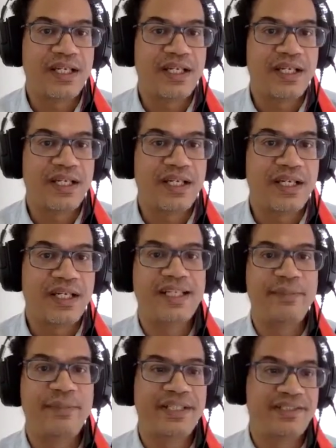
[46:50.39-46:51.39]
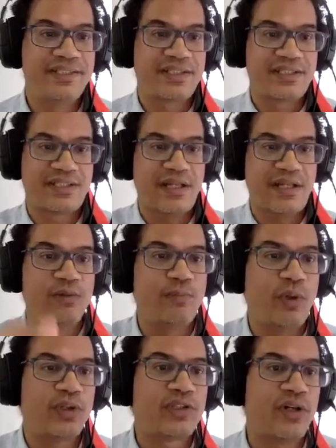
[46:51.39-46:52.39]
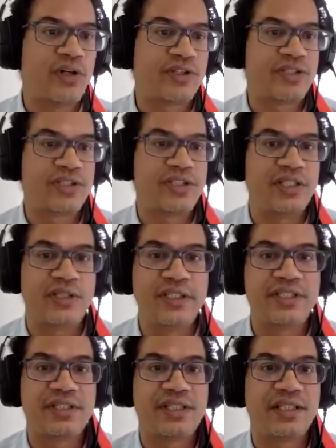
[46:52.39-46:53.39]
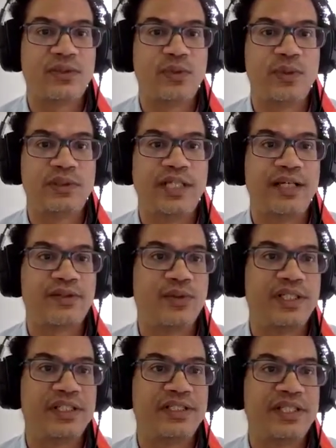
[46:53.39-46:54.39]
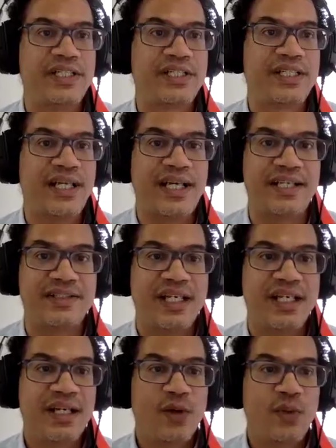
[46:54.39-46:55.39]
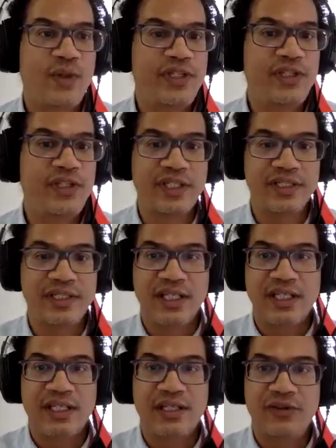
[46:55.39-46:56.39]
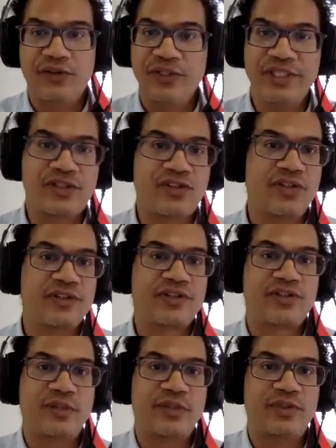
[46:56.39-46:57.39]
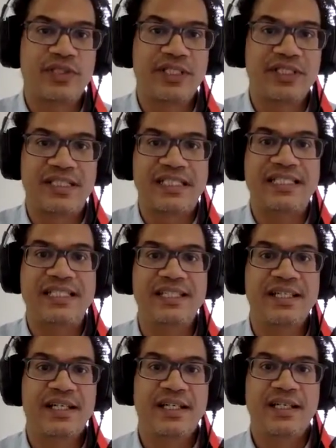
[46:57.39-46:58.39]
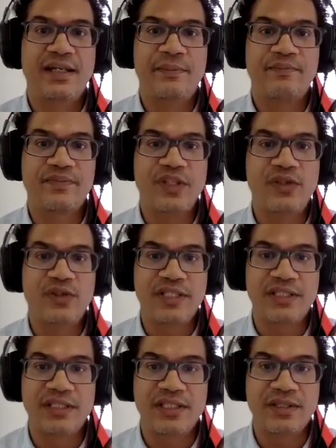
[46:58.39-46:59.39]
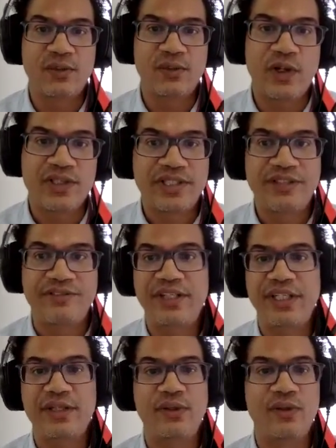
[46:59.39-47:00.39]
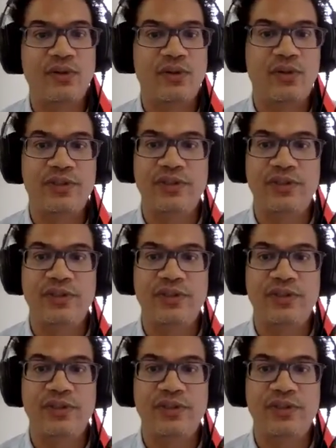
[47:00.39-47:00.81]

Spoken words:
And as I said, there's this whole podcast series that the World Health Organization has, where you can read a transcript, you can see, you can watch the video, or